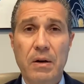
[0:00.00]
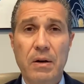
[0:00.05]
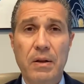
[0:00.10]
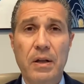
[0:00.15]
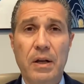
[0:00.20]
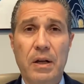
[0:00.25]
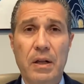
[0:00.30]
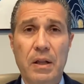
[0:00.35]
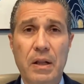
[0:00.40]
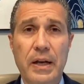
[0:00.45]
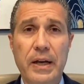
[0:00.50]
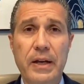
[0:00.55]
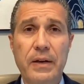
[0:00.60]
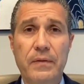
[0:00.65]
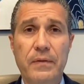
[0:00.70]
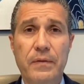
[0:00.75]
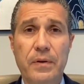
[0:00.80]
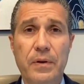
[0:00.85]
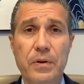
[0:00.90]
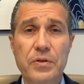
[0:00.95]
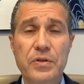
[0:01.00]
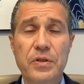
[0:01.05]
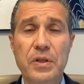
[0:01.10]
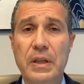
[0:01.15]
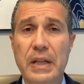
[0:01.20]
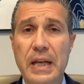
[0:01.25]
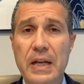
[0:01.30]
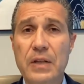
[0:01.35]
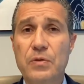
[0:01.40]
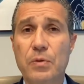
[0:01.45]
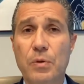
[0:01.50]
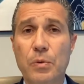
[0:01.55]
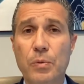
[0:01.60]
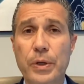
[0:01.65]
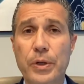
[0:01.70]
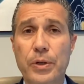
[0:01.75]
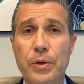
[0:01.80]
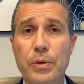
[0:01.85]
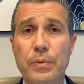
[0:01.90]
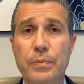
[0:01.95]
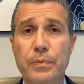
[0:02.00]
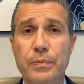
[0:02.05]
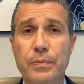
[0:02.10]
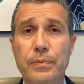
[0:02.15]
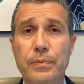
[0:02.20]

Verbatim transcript: care of the client first, and that's what we do.